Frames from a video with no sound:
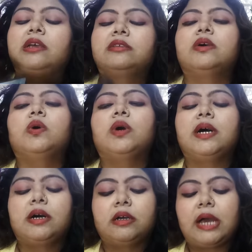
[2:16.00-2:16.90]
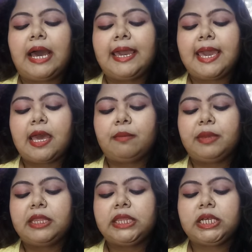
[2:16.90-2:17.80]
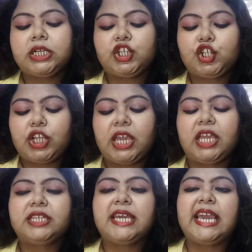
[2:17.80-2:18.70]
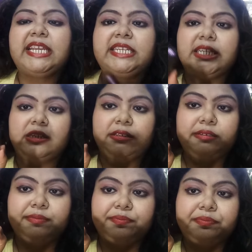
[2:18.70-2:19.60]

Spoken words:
So I am in the shade 18.